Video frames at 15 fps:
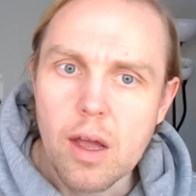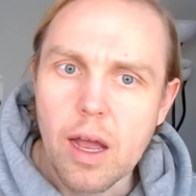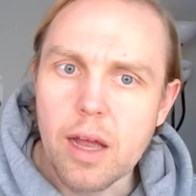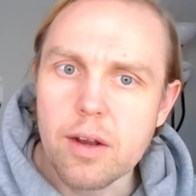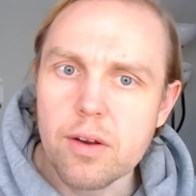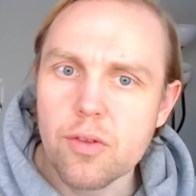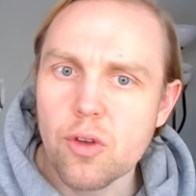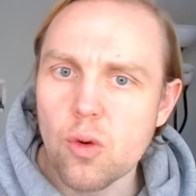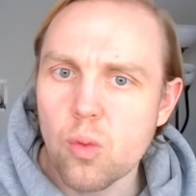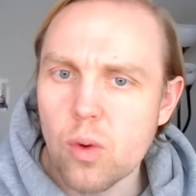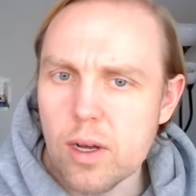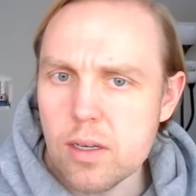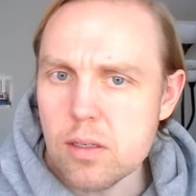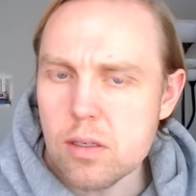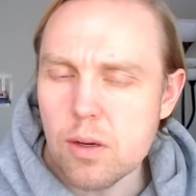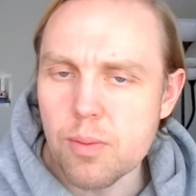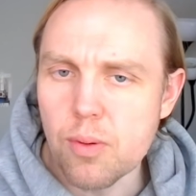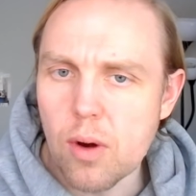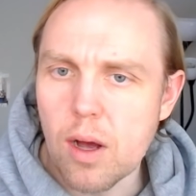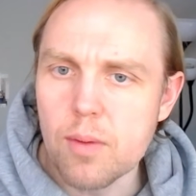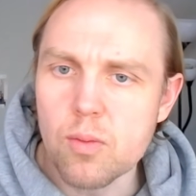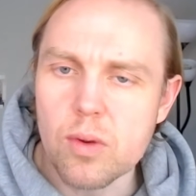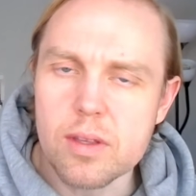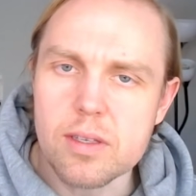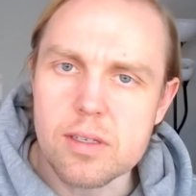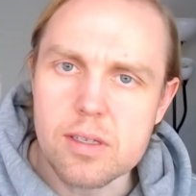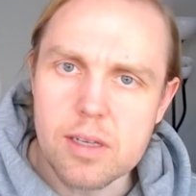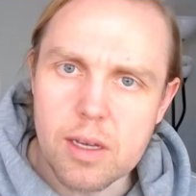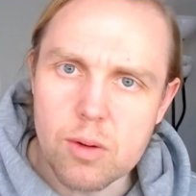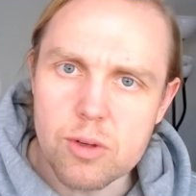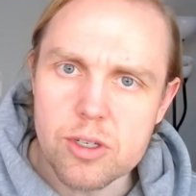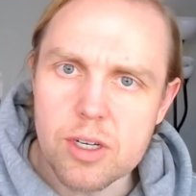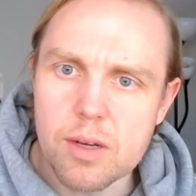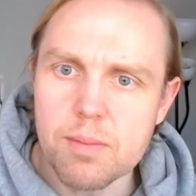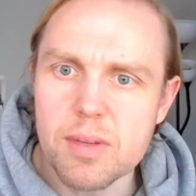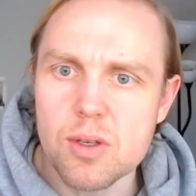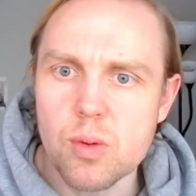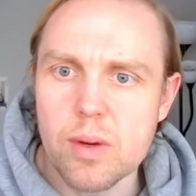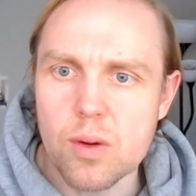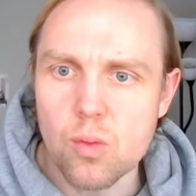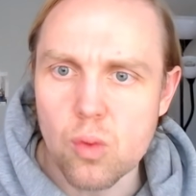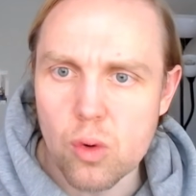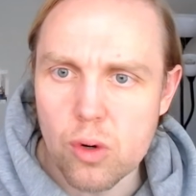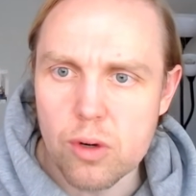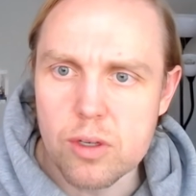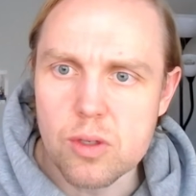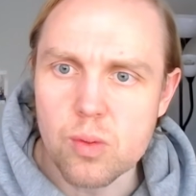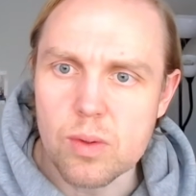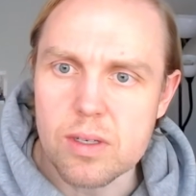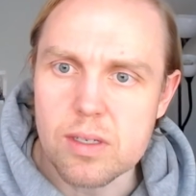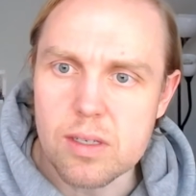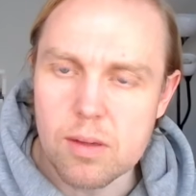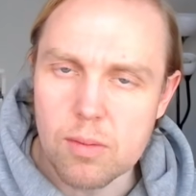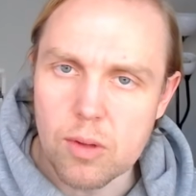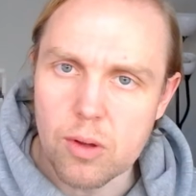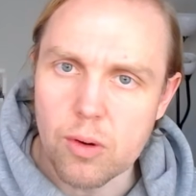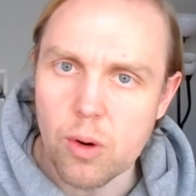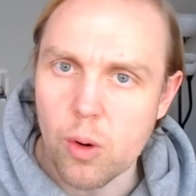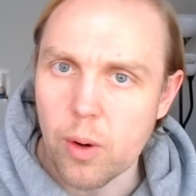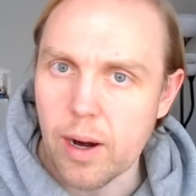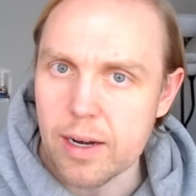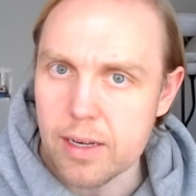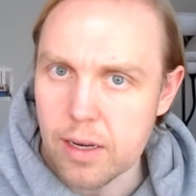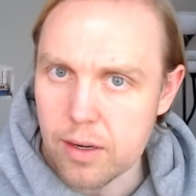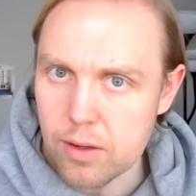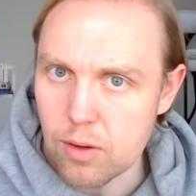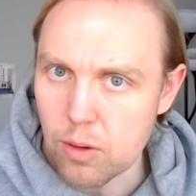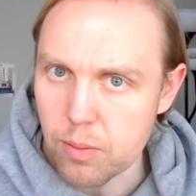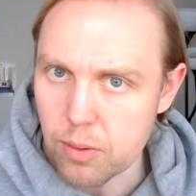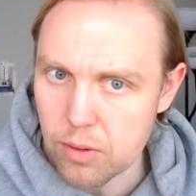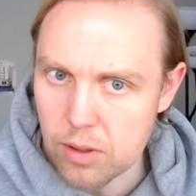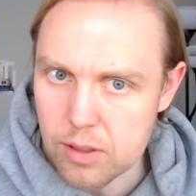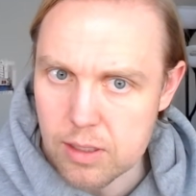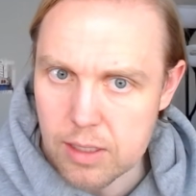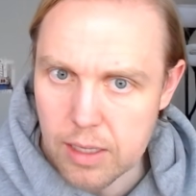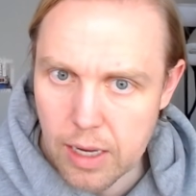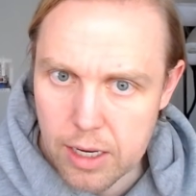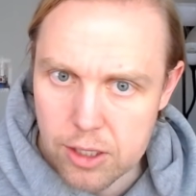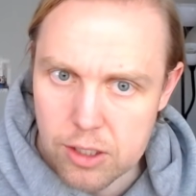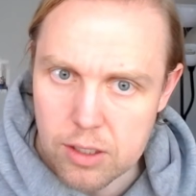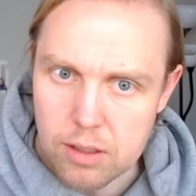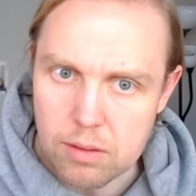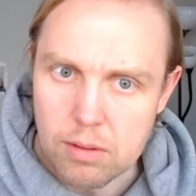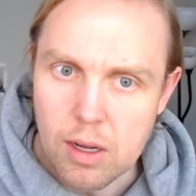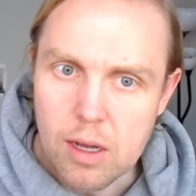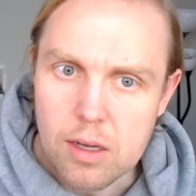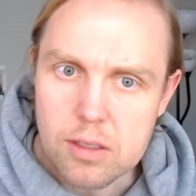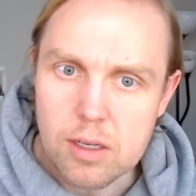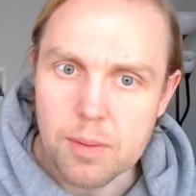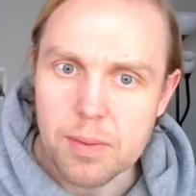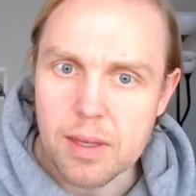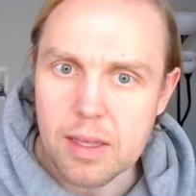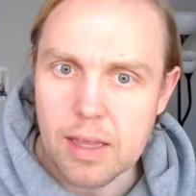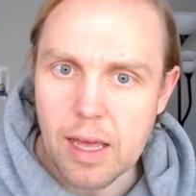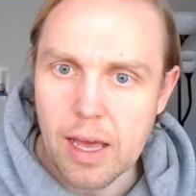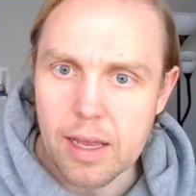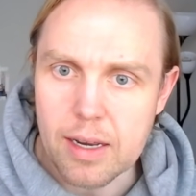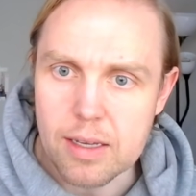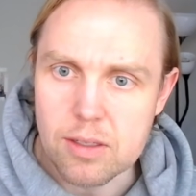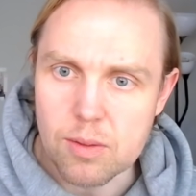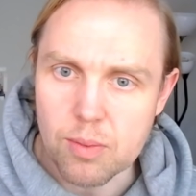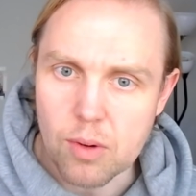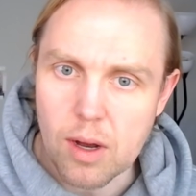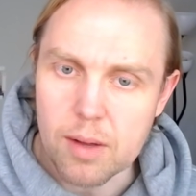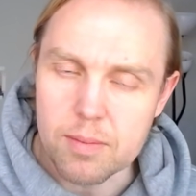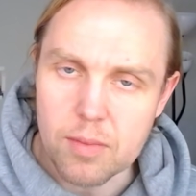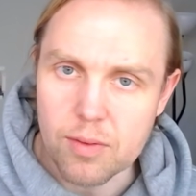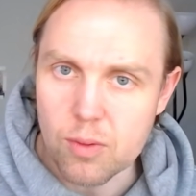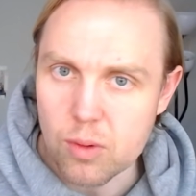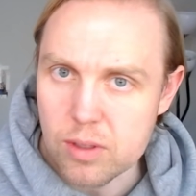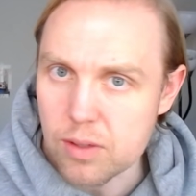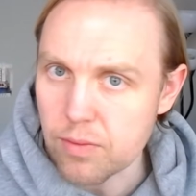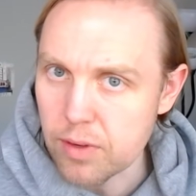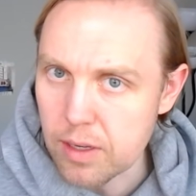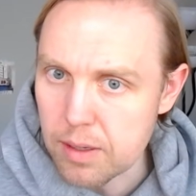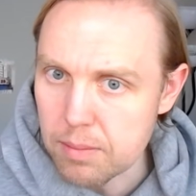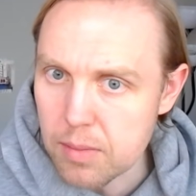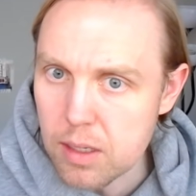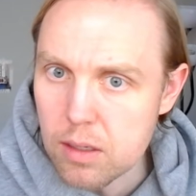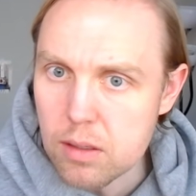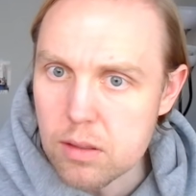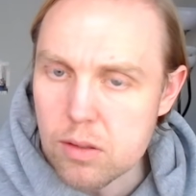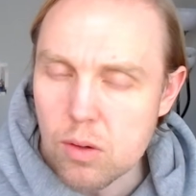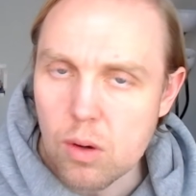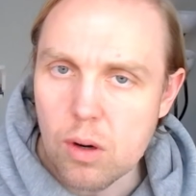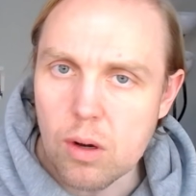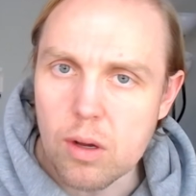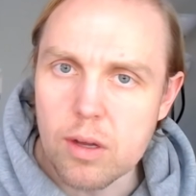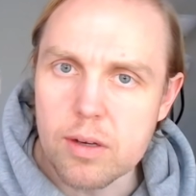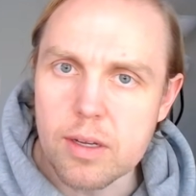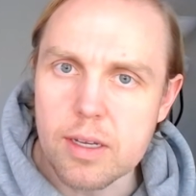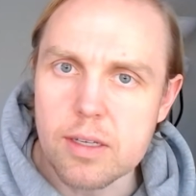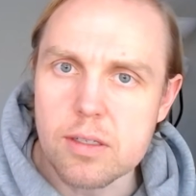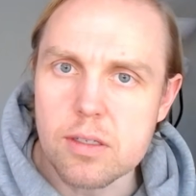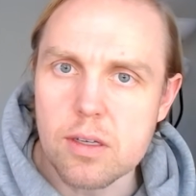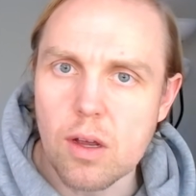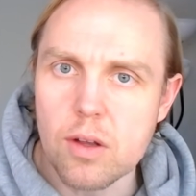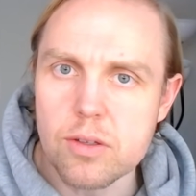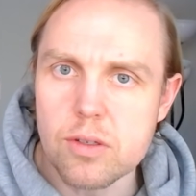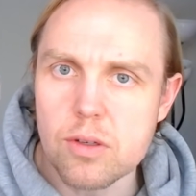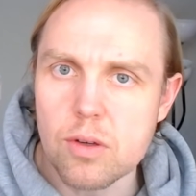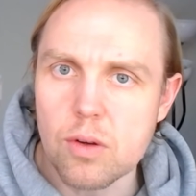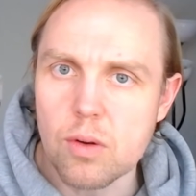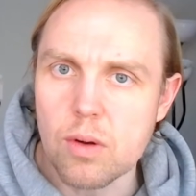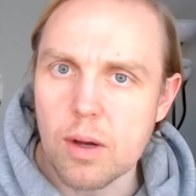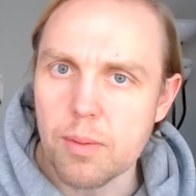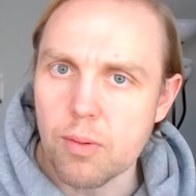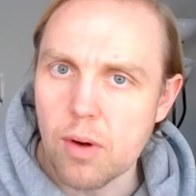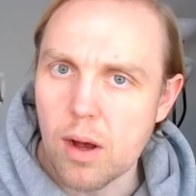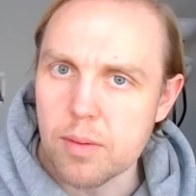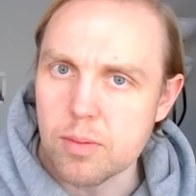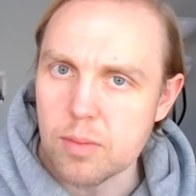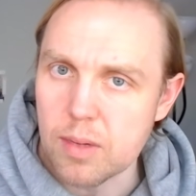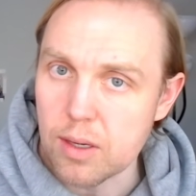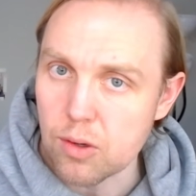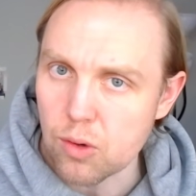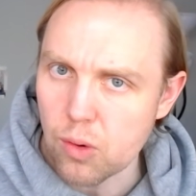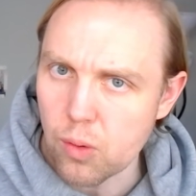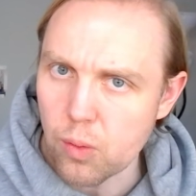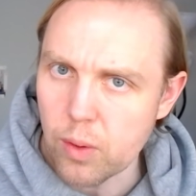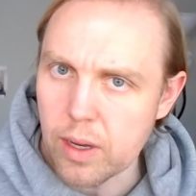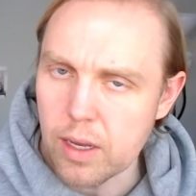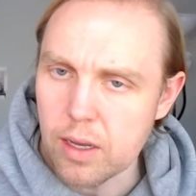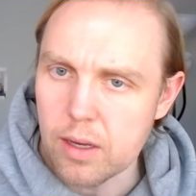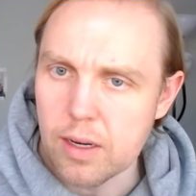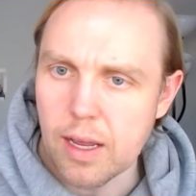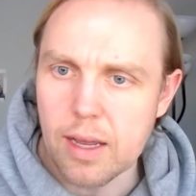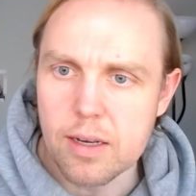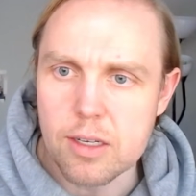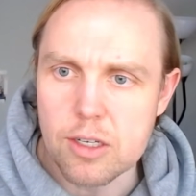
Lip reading: And there was a problem with distinguishing between words with similar or identical pronunciation, something that is a problem, of course, in Vietnamese and is also a problem in Korean and in